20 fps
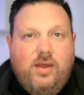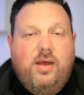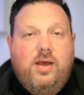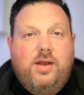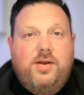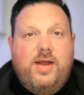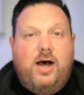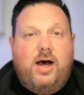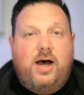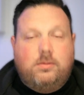
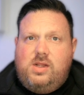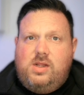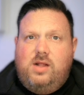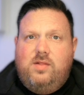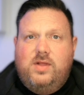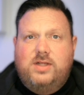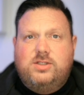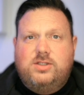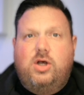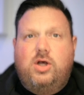Now,
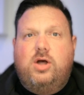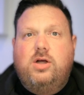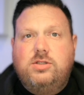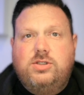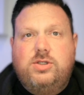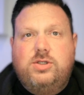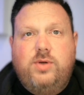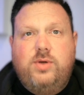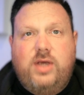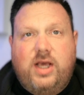let's
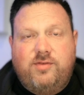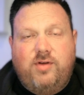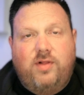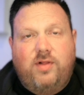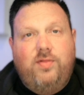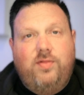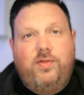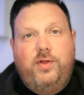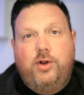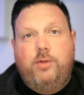also give a
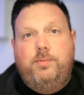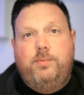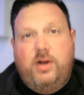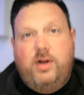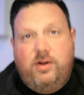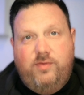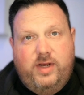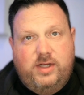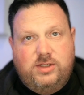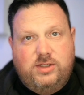little bit
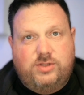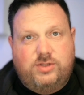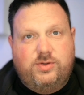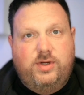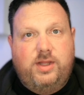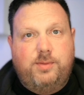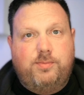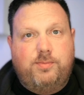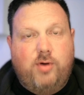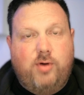of history
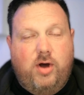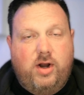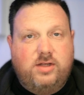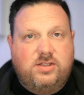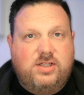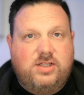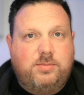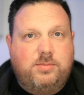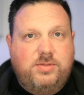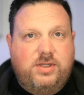that brought
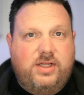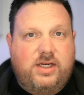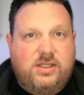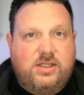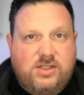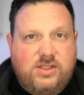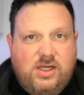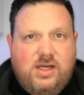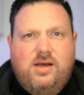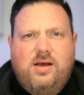us up to
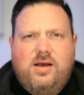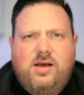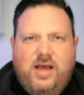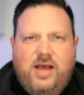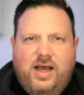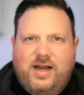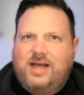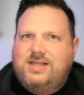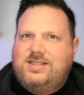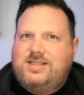this.
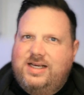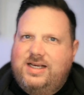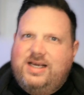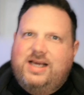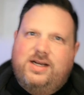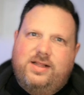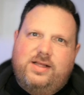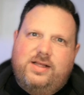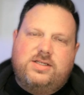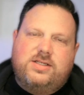And I dig
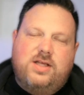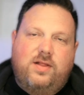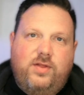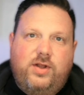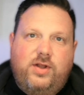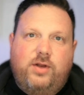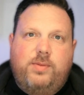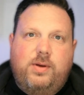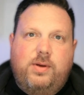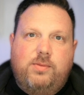into this a
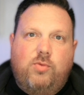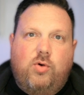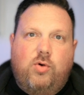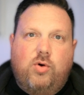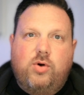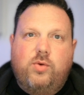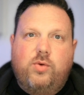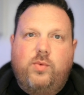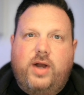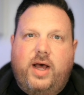little bit
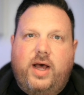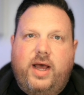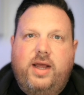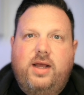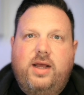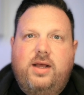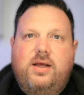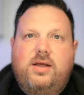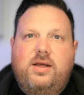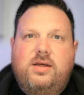more when I
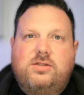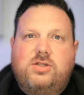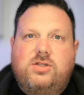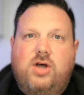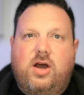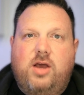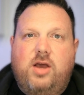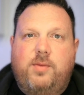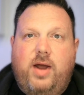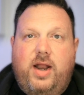
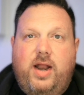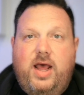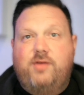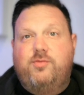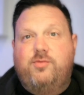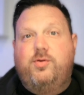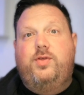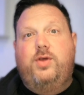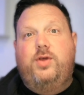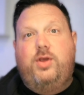talk about
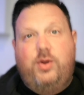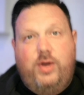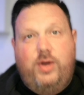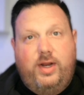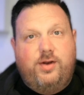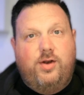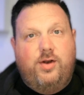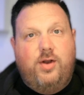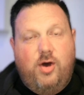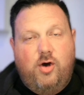everything you
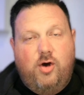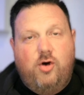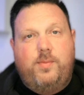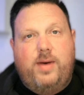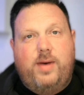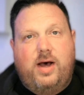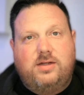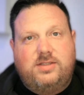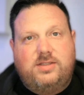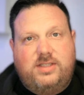need to know
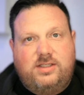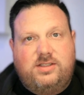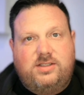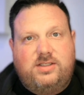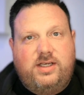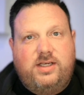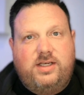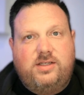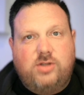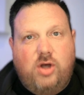about
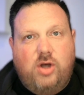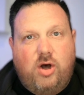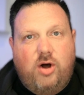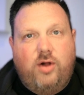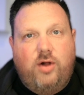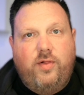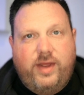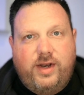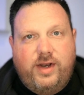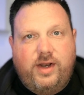DC's
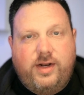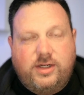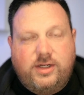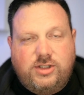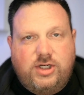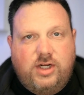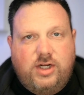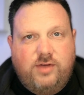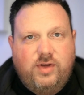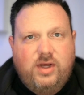All-In
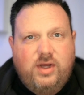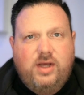initiative.